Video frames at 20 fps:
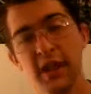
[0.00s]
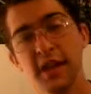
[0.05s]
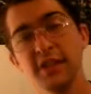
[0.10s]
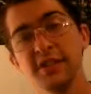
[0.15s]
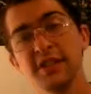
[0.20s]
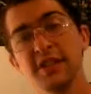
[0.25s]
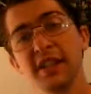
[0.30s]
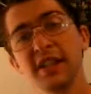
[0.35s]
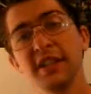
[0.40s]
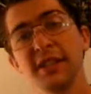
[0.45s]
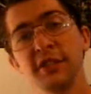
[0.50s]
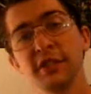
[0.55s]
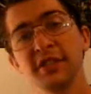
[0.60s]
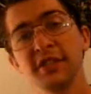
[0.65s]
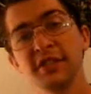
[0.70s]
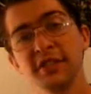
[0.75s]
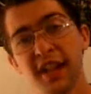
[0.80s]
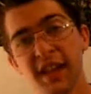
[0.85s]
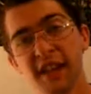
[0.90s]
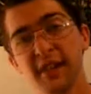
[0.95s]
I just need to
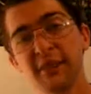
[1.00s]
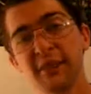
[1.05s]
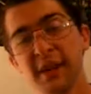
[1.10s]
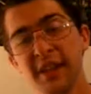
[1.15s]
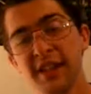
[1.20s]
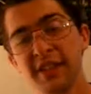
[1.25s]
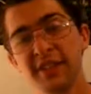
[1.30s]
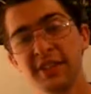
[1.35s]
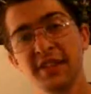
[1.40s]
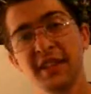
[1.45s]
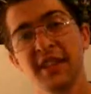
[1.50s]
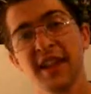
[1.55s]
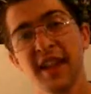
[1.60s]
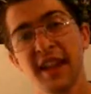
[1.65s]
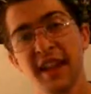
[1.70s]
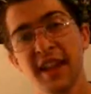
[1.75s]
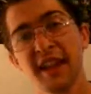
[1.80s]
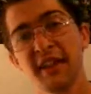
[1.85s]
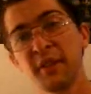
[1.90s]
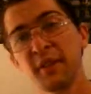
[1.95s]
learn the second page,
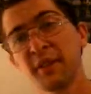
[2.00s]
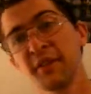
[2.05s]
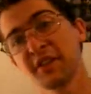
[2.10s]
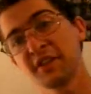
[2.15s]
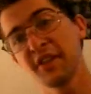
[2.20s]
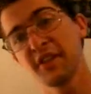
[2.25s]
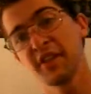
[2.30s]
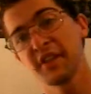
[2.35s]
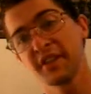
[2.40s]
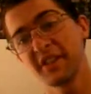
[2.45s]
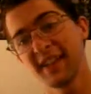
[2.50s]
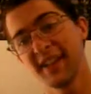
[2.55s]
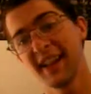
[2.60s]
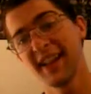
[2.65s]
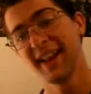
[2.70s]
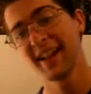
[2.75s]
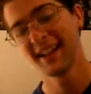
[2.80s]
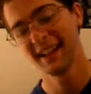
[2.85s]
and I know the song.